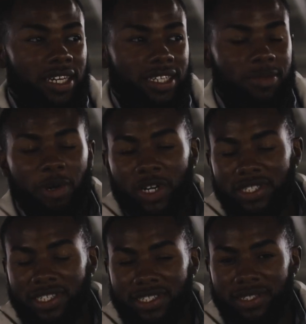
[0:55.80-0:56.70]
it's
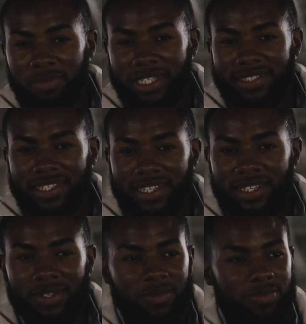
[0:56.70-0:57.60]
Boston, it's a big
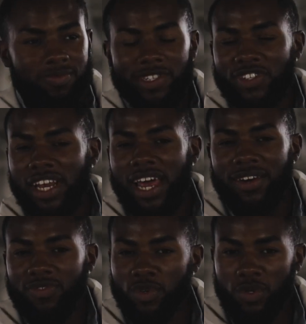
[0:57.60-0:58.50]
city, there's a lot
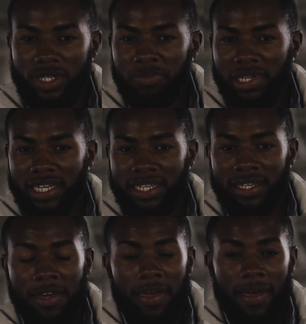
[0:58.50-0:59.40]
of food in play,
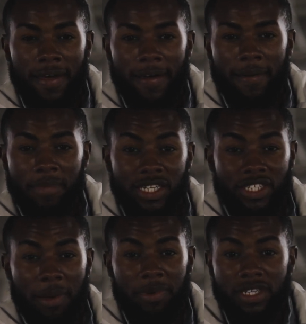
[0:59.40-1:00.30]
and
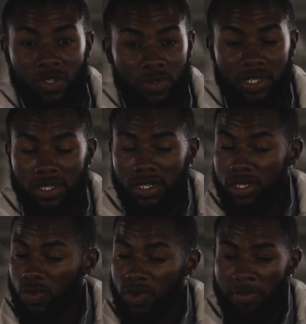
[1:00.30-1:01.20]
Japanese cuisine
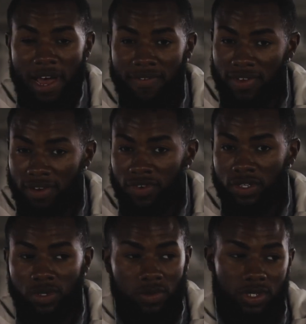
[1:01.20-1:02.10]
is one of my
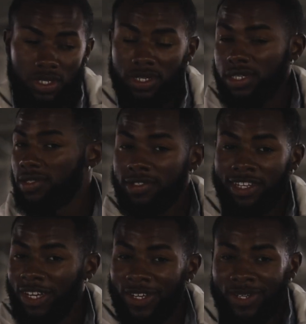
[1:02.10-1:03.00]
favorites, so we're just gonna,
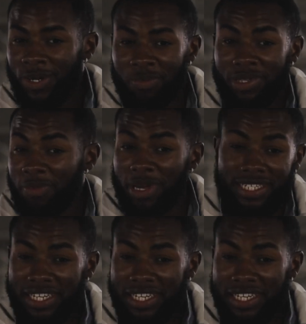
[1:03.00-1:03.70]
put the best